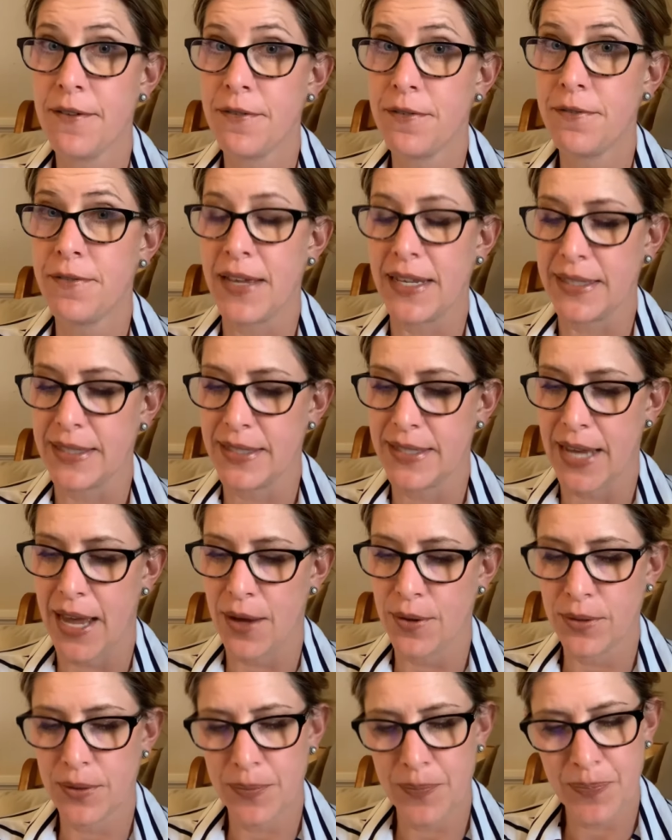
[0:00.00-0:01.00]
face
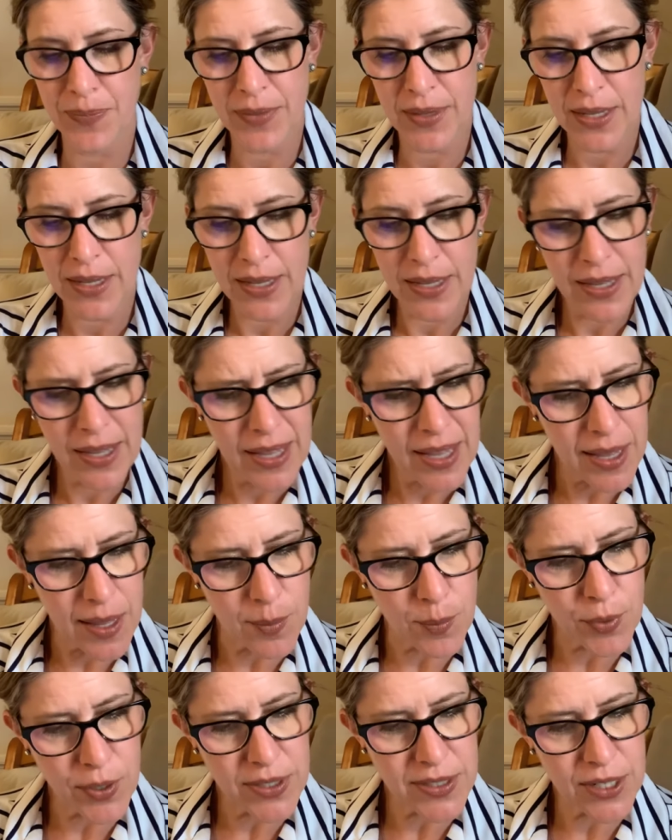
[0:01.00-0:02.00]
down.
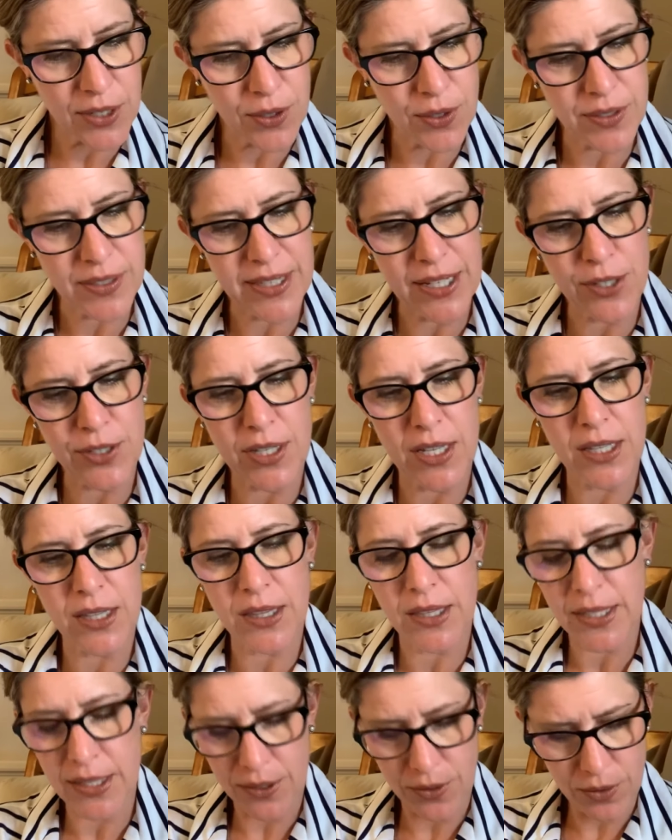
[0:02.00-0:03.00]
And boys and girls, there's
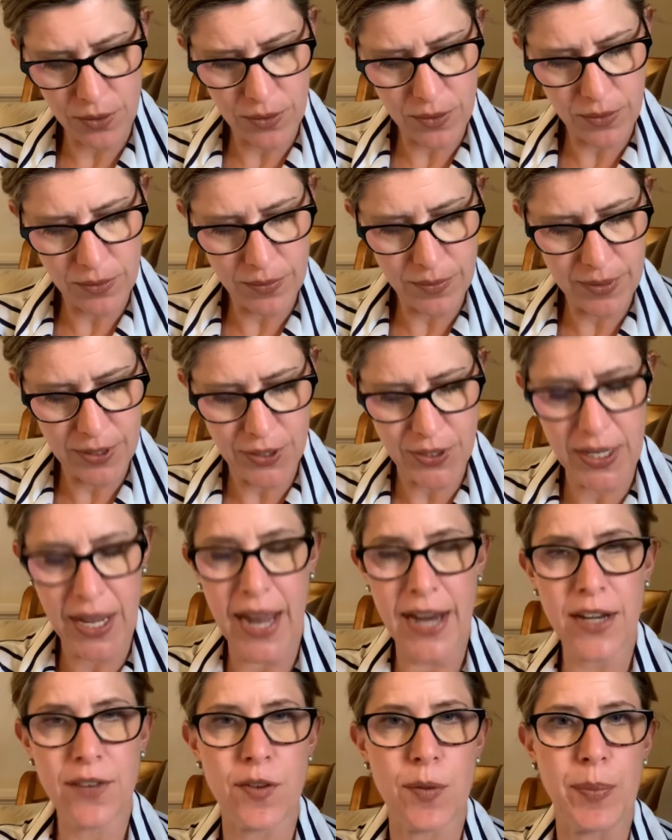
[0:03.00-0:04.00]

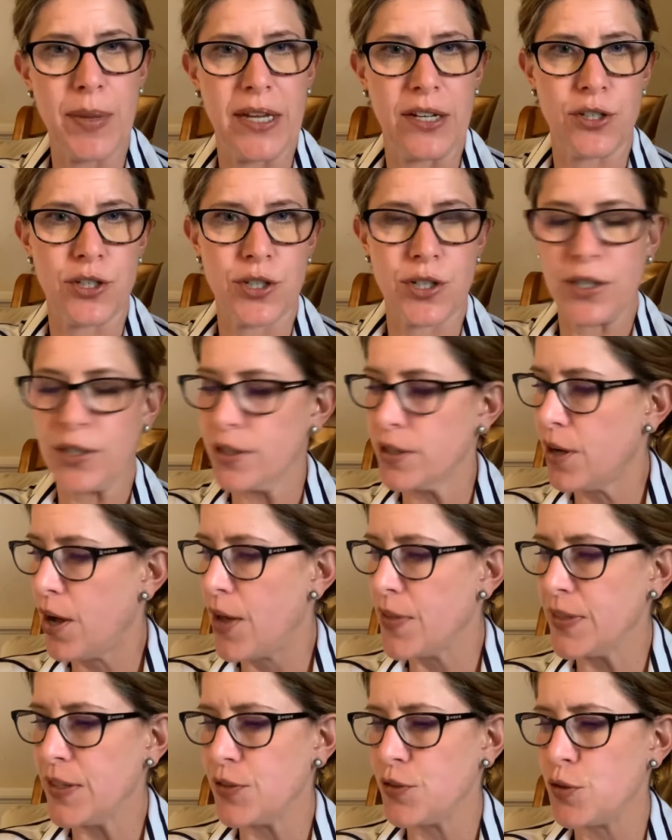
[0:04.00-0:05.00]
kind of a picture
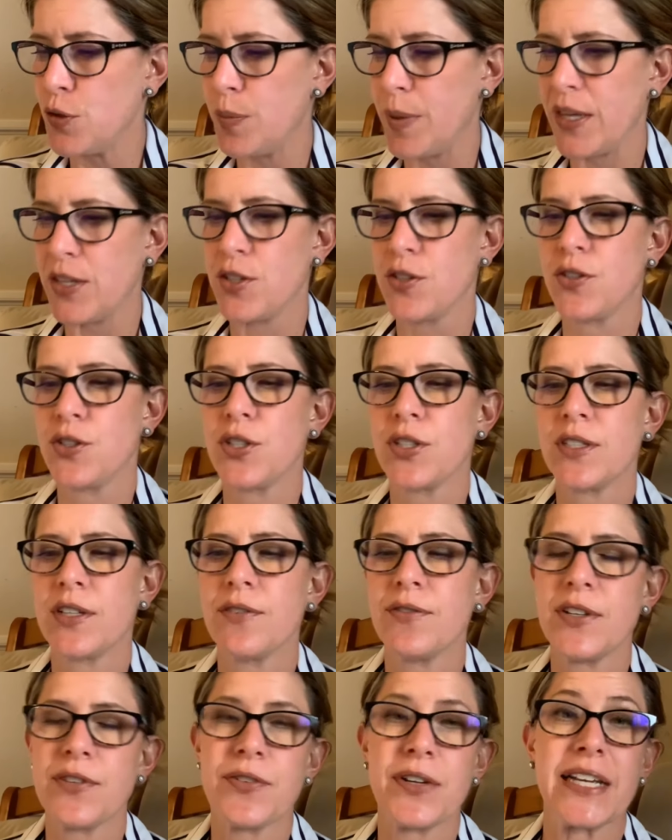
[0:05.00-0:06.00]
on these 2 pages just
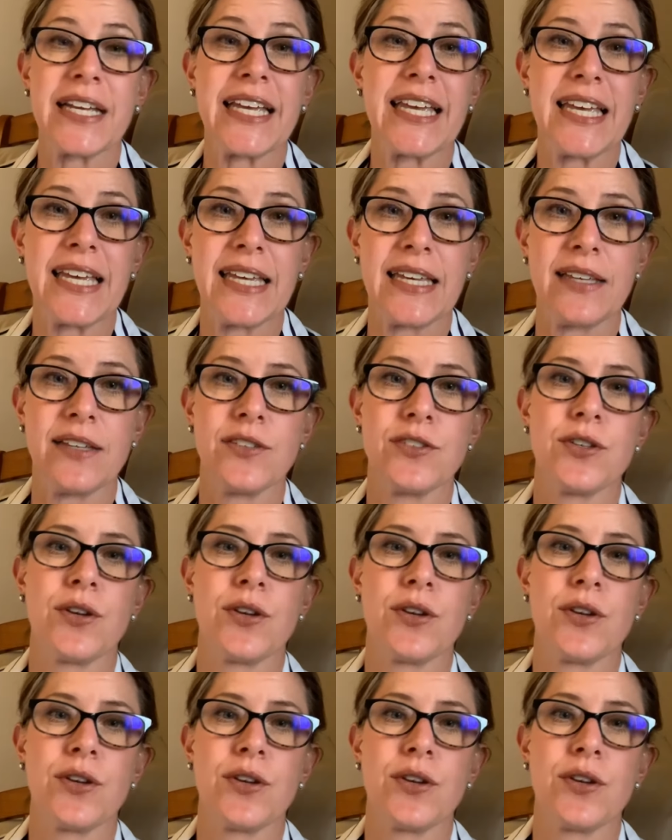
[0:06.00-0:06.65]
of different keys